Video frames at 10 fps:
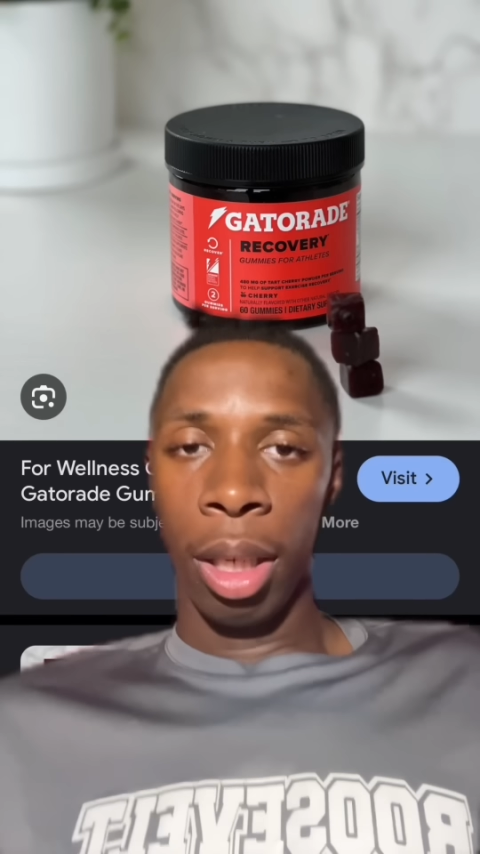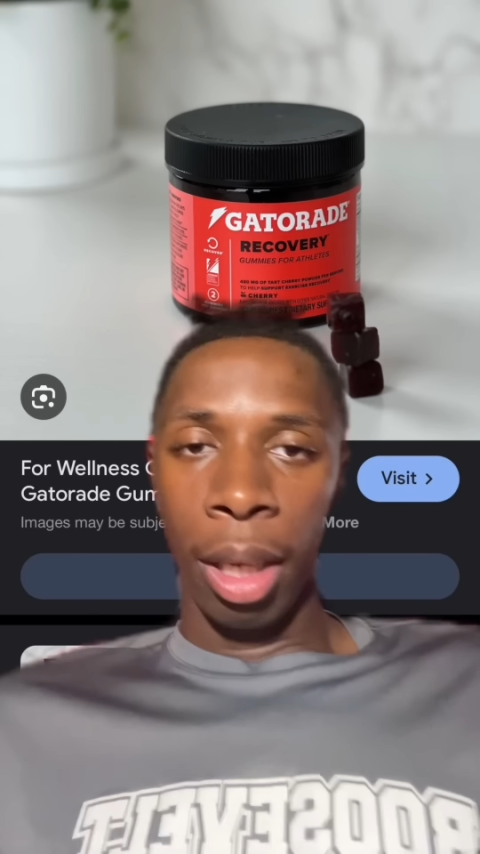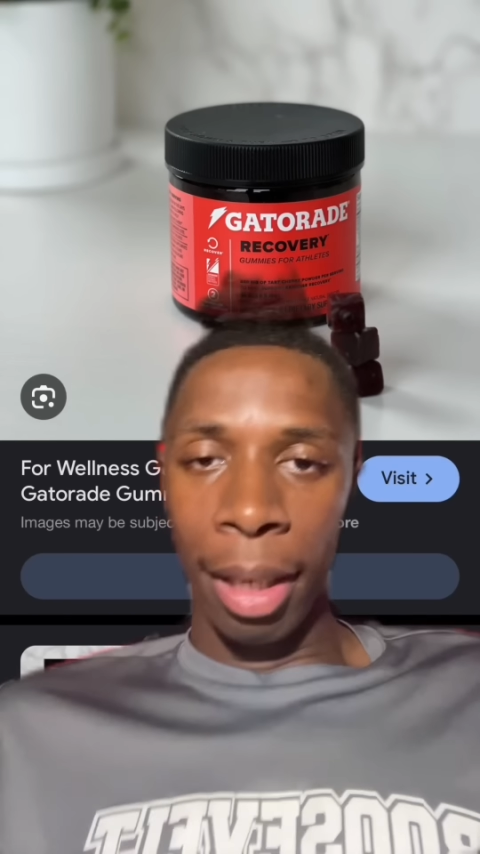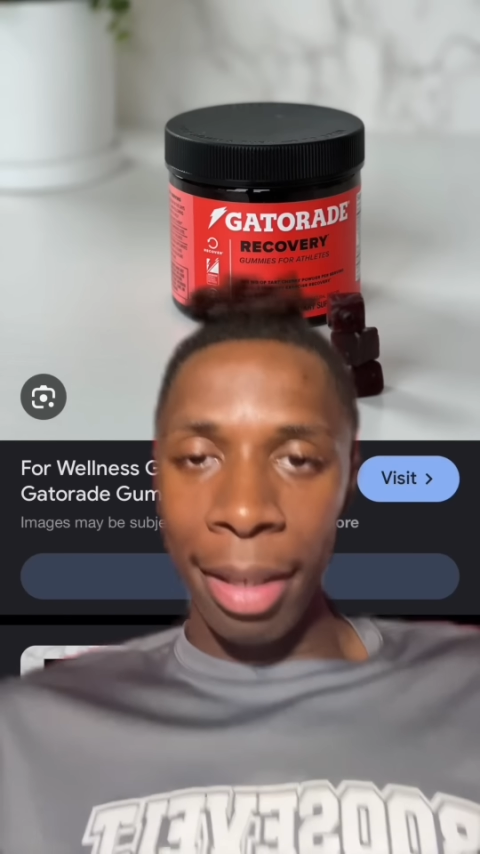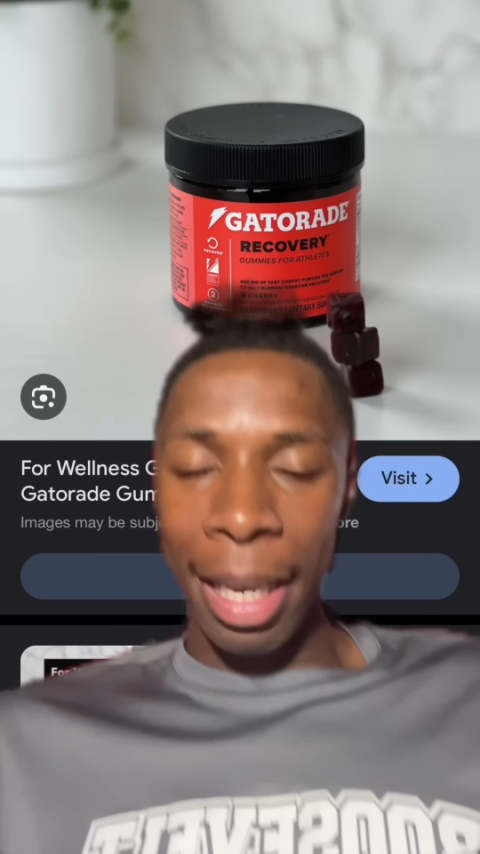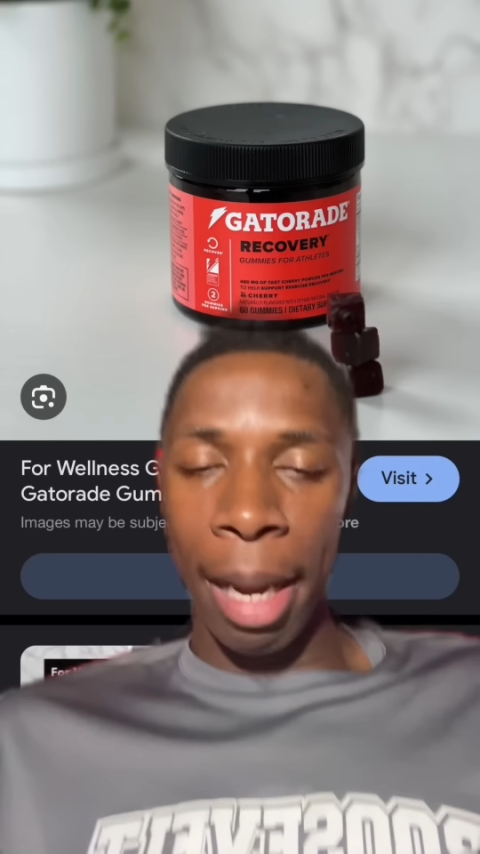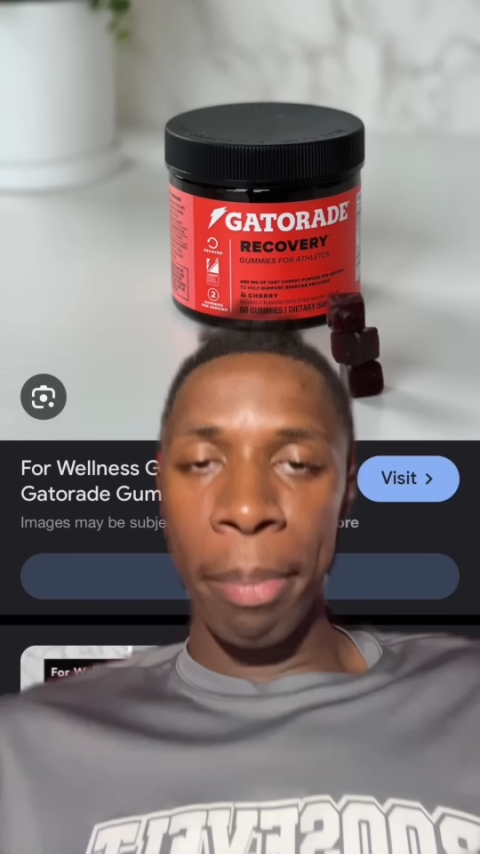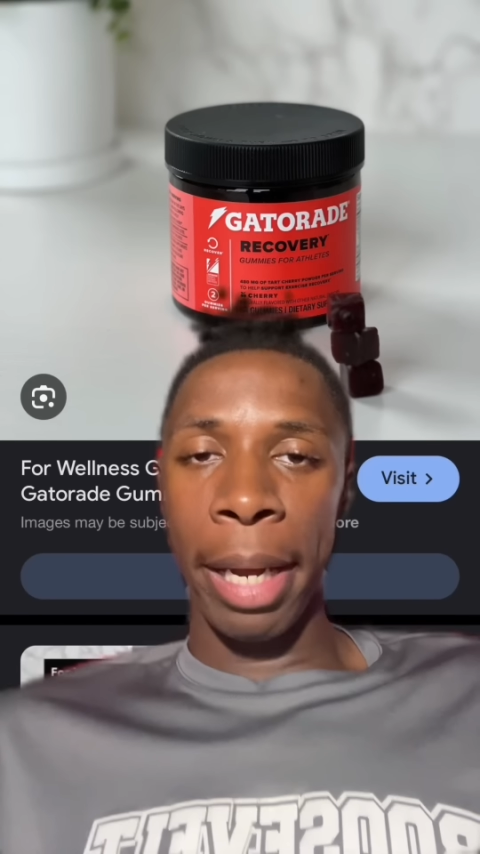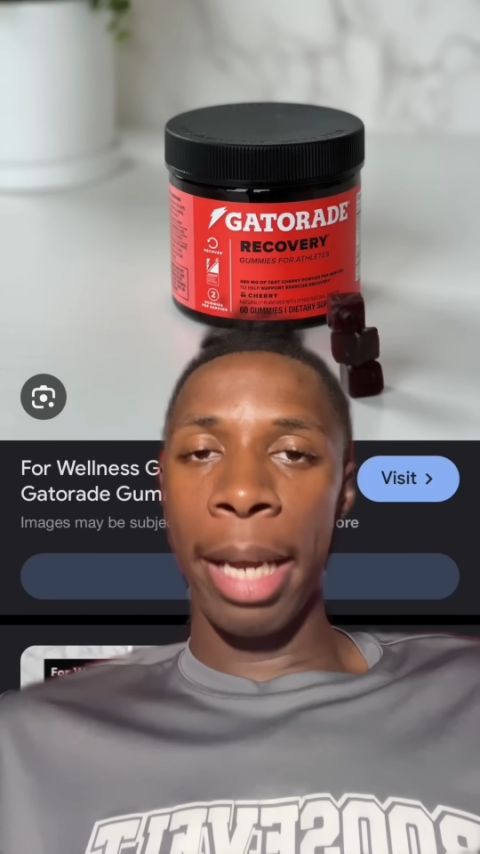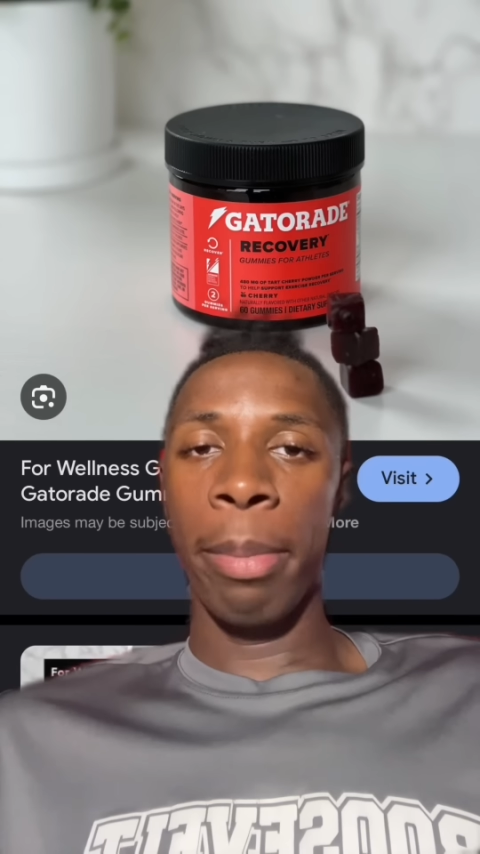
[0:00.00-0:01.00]
He
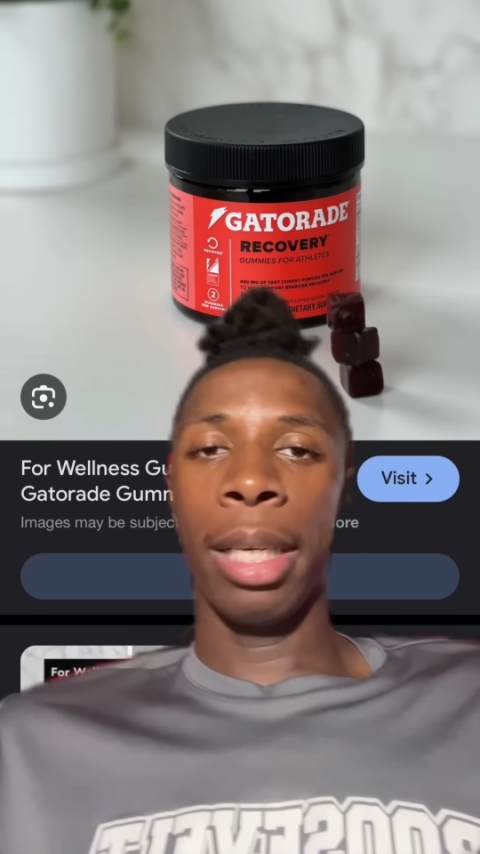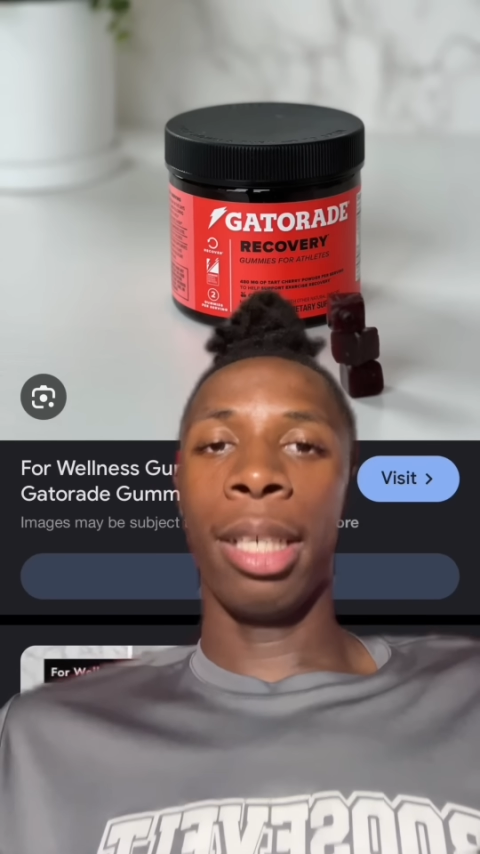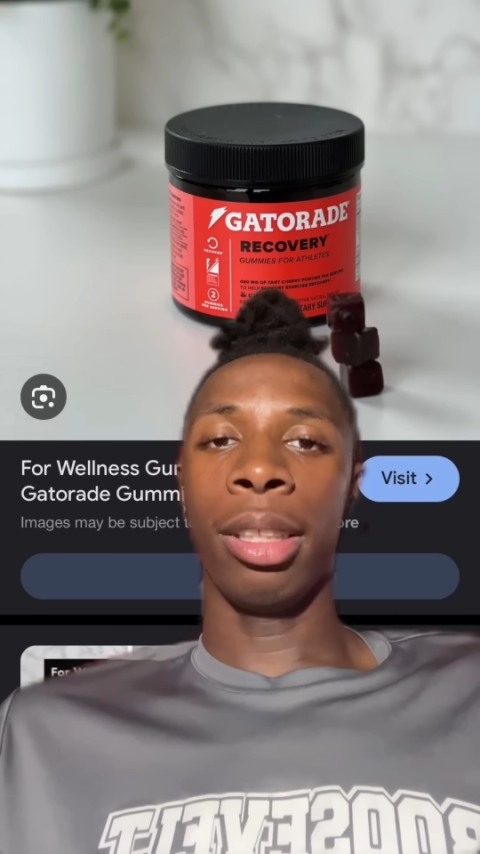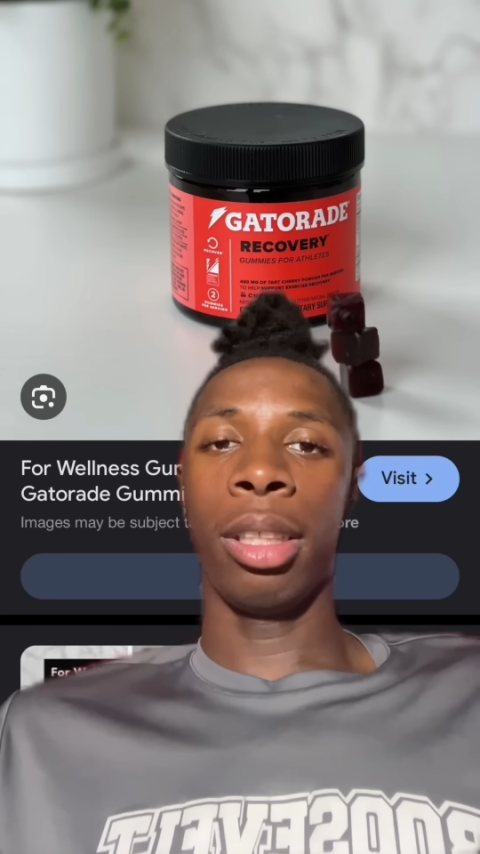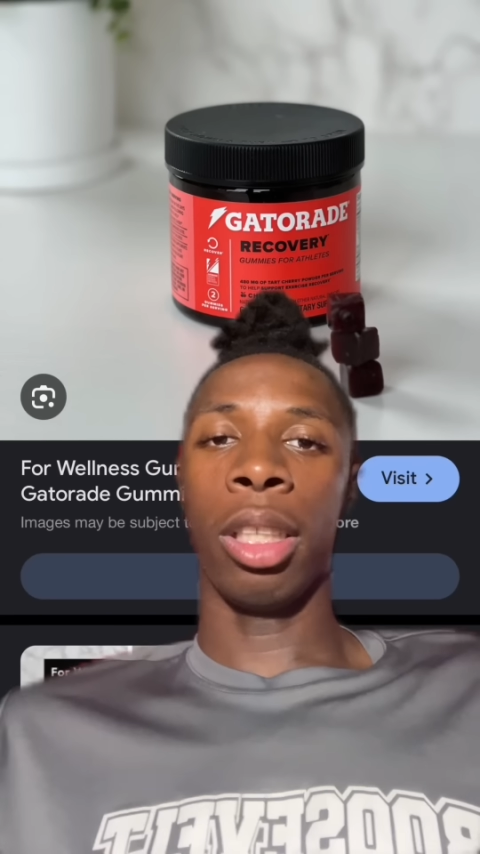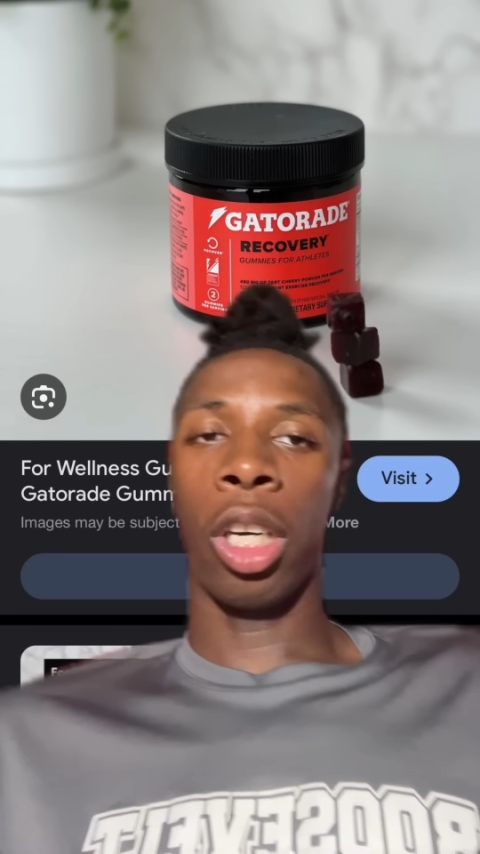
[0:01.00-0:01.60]
got banned because of the